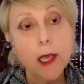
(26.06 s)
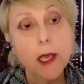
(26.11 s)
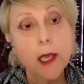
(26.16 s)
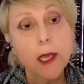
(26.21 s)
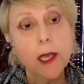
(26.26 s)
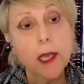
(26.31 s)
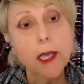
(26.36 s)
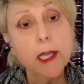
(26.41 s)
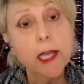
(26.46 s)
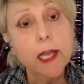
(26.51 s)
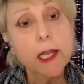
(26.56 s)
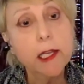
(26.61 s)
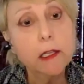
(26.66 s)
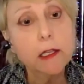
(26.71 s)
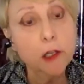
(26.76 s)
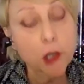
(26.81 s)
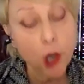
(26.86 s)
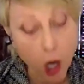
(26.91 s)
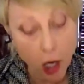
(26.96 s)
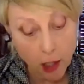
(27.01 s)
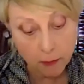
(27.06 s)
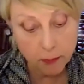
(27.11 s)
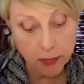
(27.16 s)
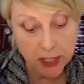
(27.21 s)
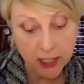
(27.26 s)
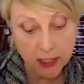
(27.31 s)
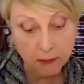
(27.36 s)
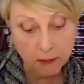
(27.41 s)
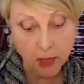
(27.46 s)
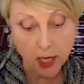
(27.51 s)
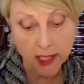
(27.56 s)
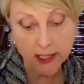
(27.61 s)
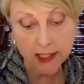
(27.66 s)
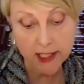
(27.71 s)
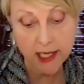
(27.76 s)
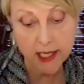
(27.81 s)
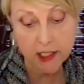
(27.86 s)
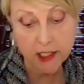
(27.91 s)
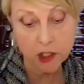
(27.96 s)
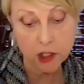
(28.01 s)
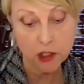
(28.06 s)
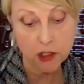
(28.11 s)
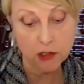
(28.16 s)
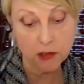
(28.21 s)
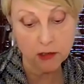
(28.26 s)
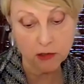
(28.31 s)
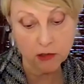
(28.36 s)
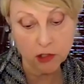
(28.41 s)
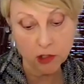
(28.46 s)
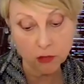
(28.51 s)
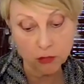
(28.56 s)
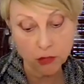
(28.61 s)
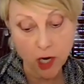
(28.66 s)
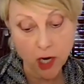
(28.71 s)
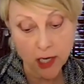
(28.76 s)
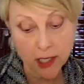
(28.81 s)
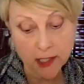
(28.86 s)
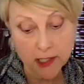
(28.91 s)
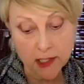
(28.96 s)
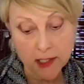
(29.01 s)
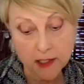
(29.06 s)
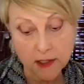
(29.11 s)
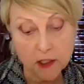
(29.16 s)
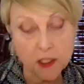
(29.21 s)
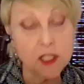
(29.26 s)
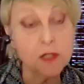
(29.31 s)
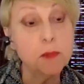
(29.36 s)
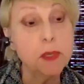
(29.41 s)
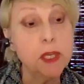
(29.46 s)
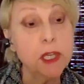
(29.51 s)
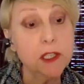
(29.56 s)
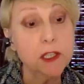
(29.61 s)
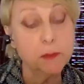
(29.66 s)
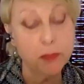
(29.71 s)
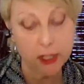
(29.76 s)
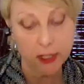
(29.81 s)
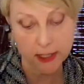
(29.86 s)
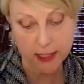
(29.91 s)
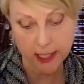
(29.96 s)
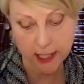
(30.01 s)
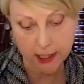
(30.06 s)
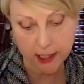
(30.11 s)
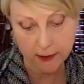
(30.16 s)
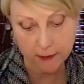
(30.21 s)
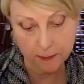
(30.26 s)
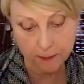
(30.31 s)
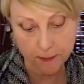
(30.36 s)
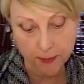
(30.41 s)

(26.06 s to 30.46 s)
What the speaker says: It had not been my intention to rise to speak to Bill 10.